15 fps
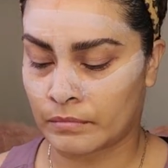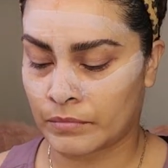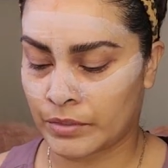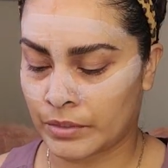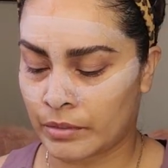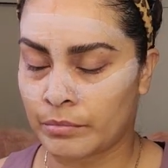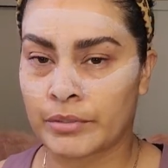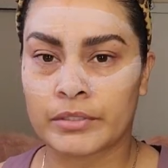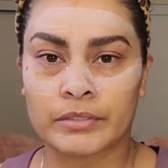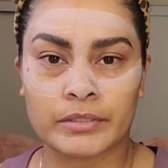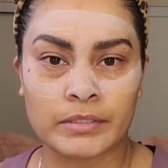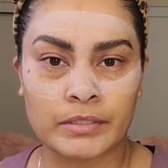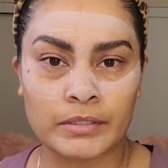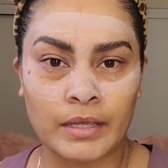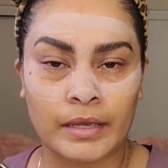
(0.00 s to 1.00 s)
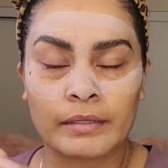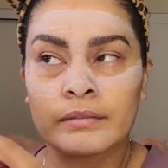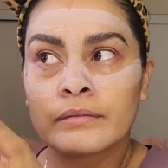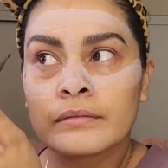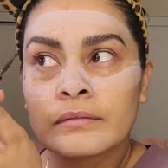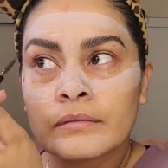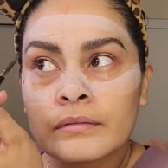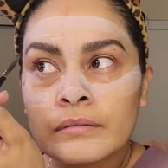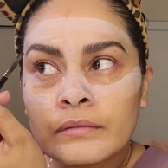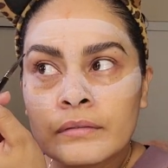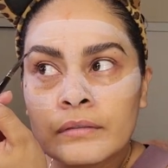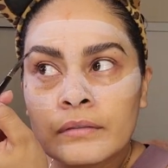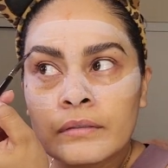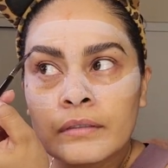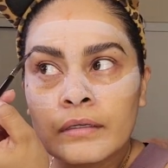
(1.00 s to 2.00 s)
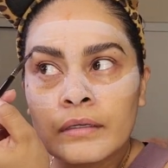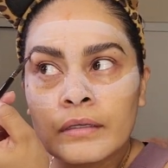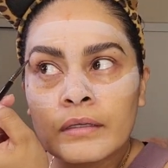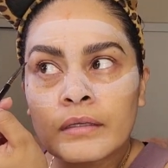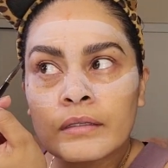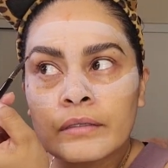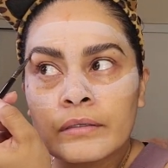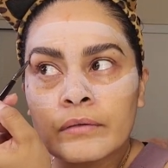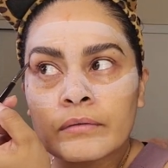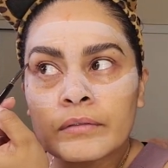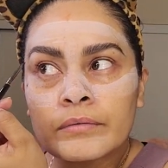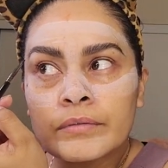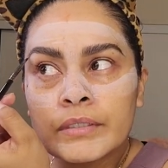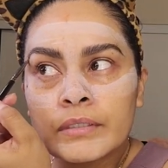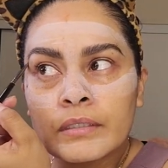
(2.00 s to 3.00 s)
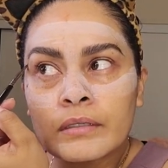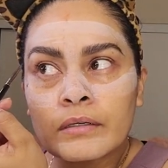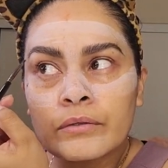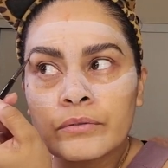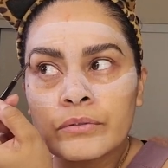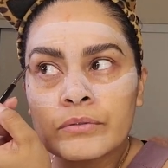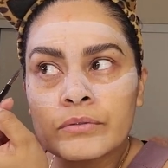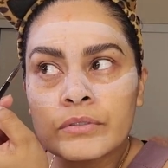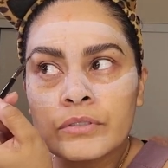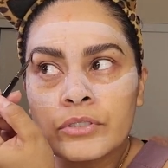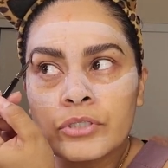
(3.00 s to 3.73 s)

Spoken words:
My eyebrows are set. And the only reason that I use the